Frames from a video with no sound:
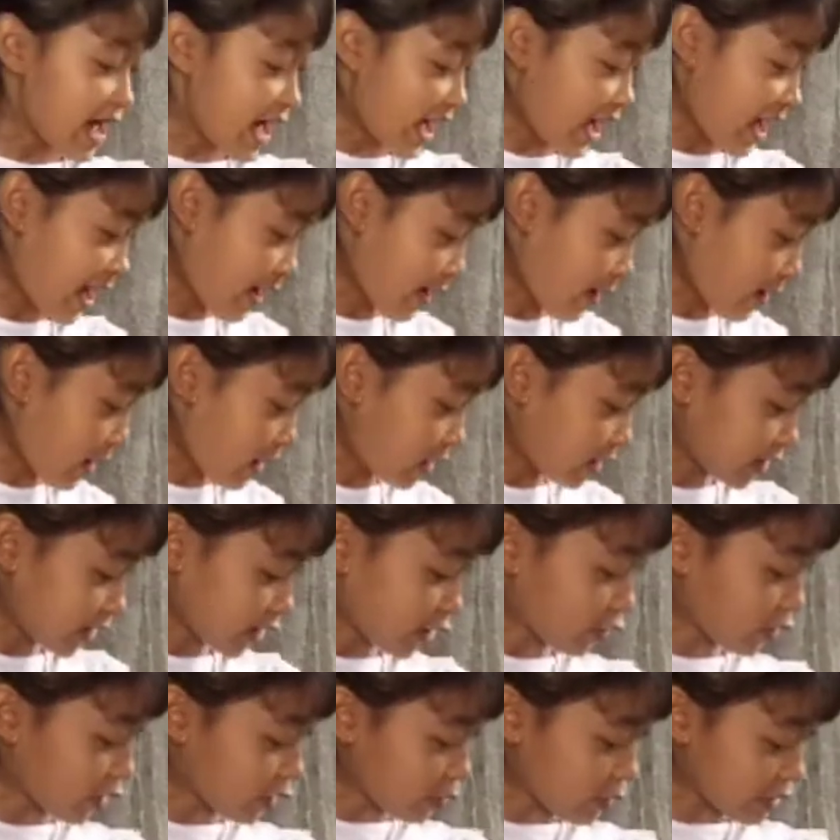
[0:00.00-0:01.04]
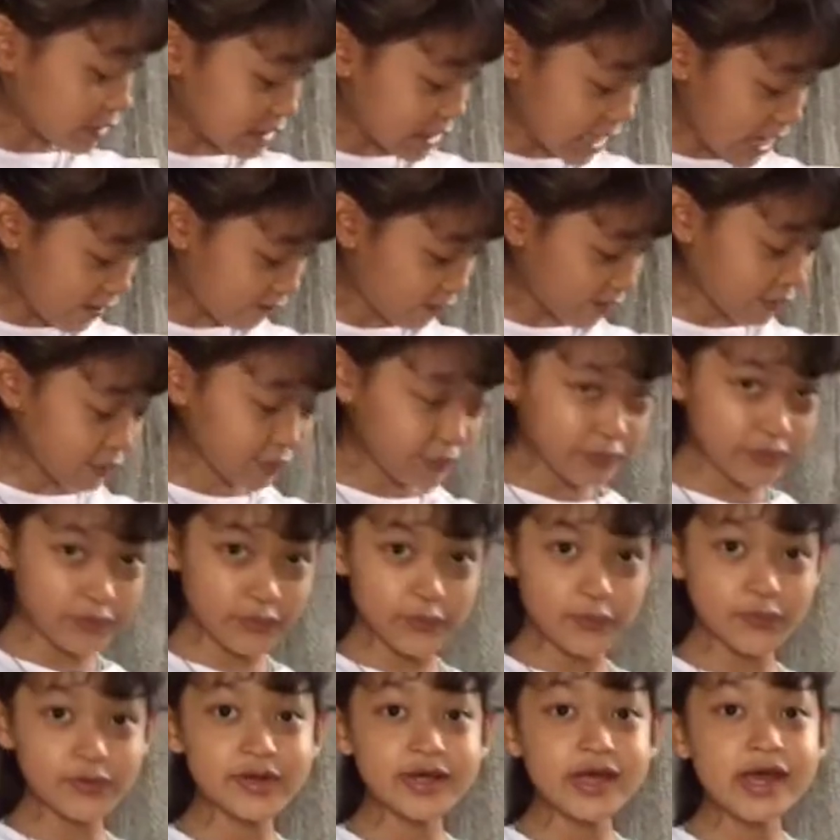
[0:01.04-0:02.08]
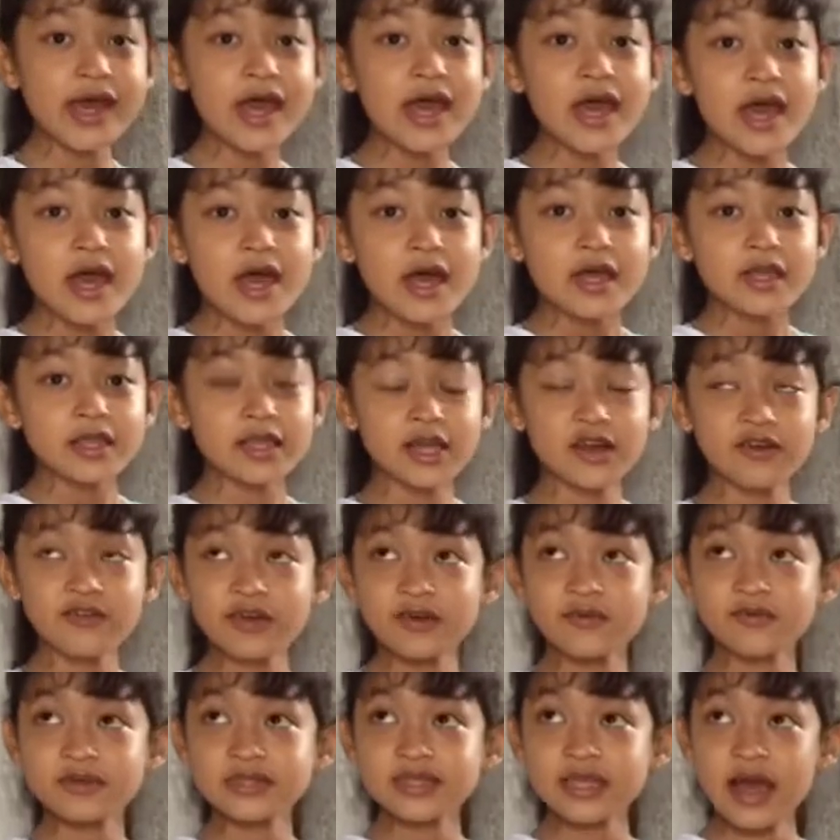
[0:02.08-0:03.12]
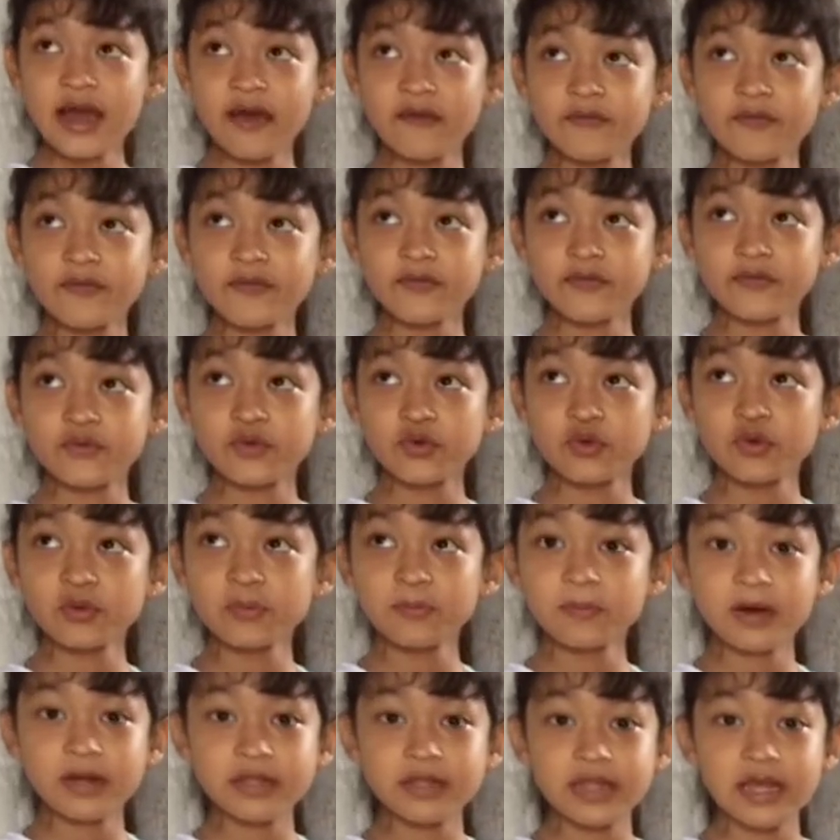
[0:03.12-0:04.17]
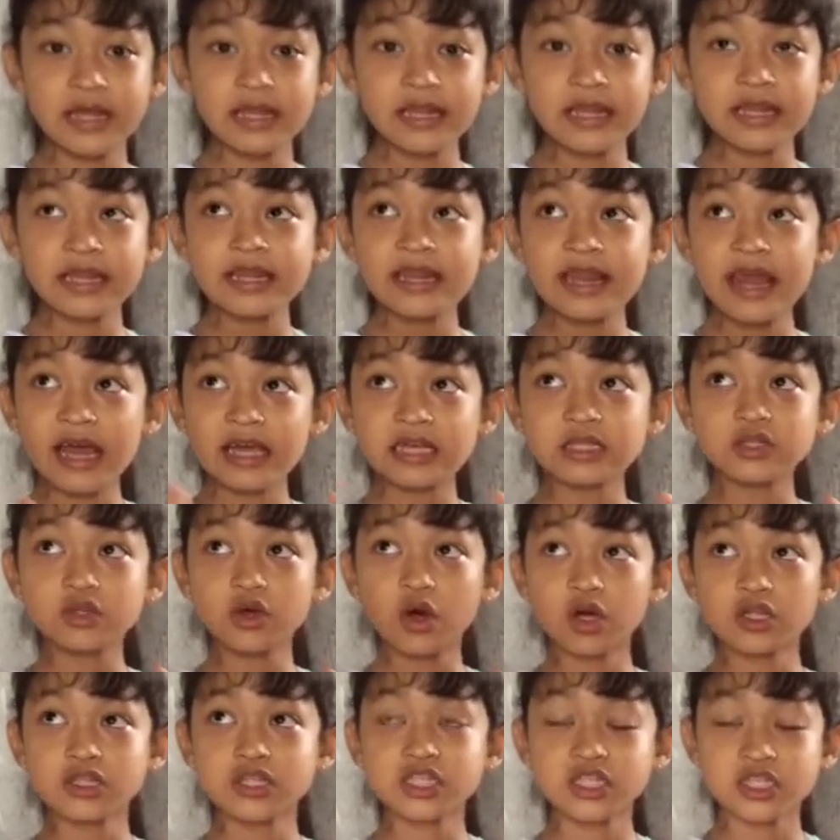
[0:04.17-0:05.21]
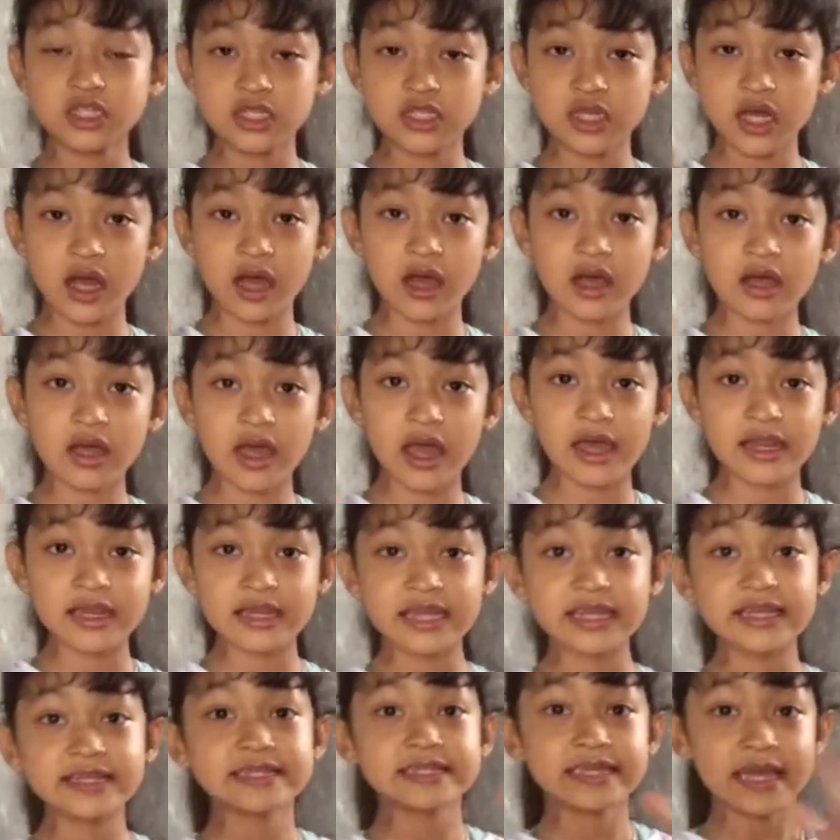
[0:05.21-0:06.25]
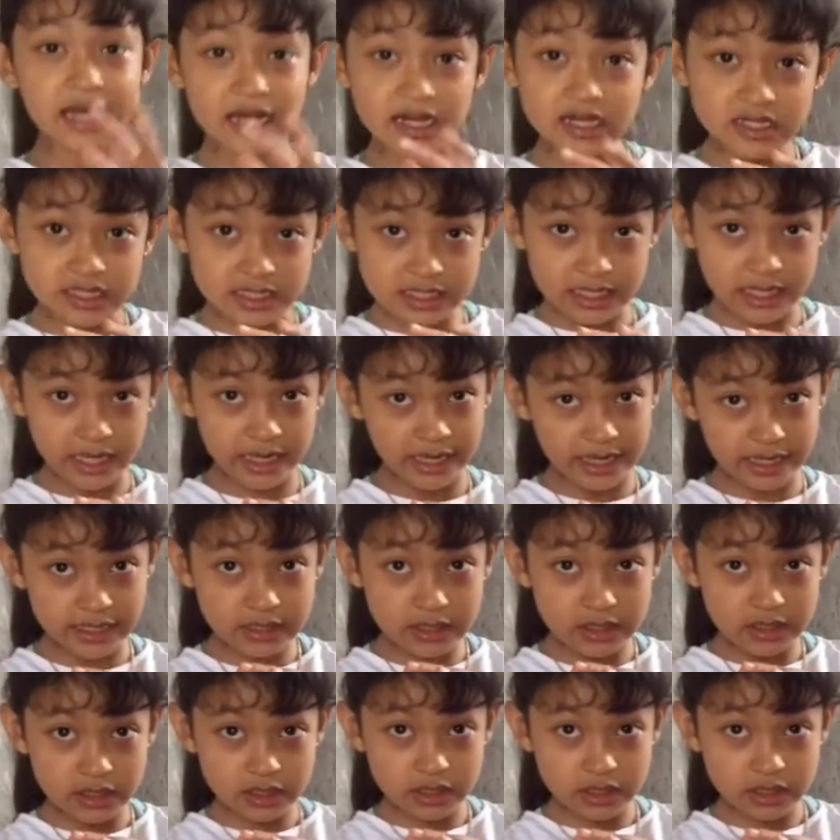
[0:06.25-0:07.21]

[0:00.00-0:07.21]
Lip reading: and the green was having food. The green was having food, but then it next got stuck and it tilted